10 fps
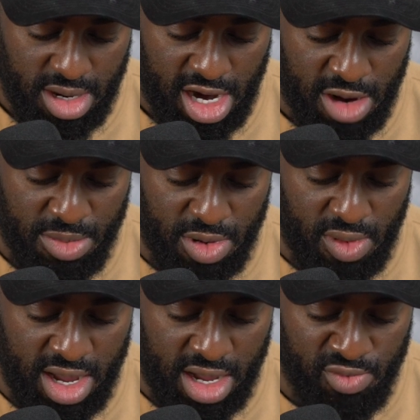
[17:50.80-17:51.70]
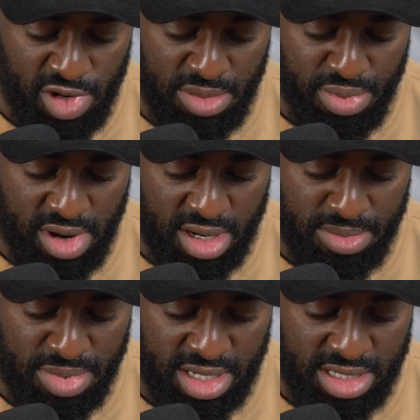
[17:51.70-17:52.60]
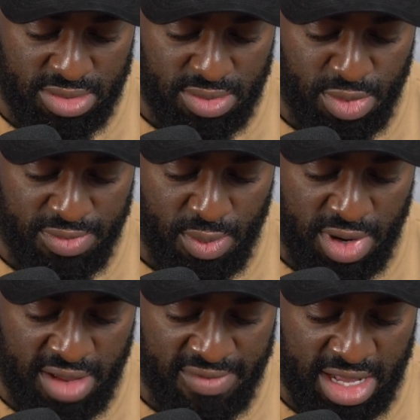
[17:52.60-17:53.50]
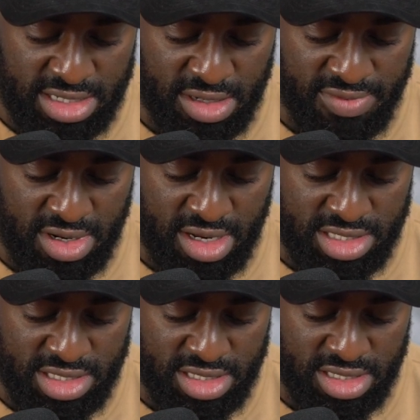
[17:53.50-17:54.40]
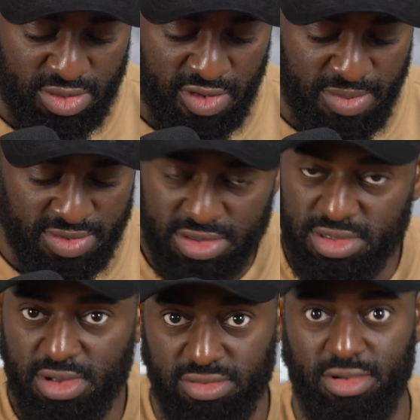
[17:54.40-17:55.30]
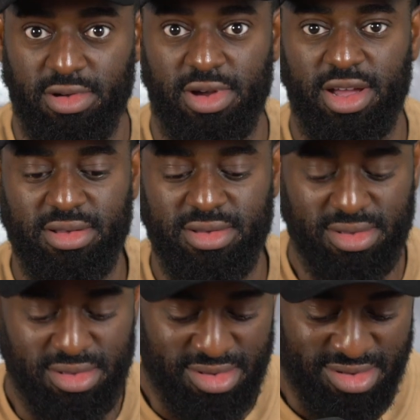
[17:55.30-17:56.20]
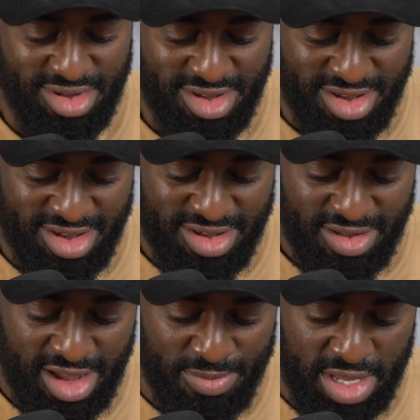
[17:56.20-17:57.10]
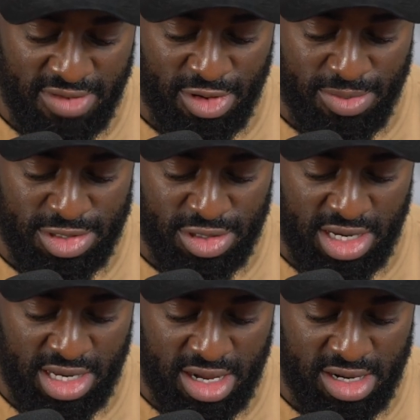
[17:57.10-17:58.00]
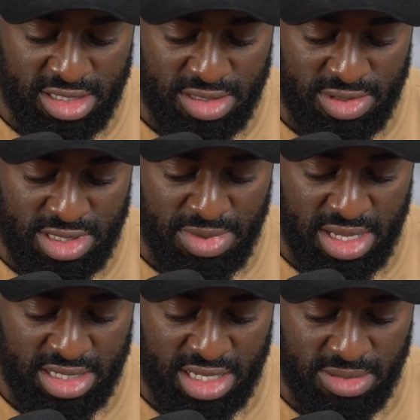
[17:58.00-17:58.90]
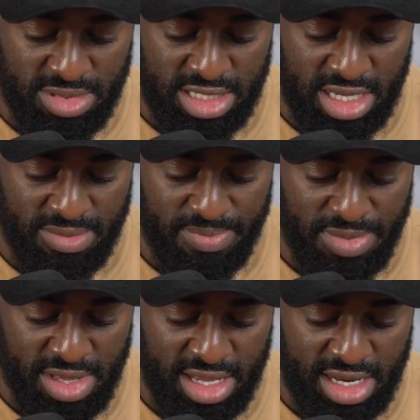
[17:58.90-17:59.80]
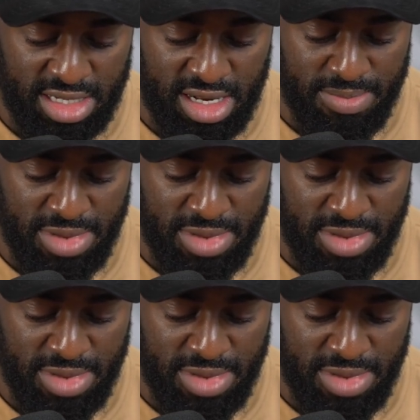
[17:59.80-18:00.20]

Harry Maguire, I'm really proud and pleased with the way I've acted over the last six to 12 months. All right. I've been given an opportunity now and I just want to be here to help the team and get this club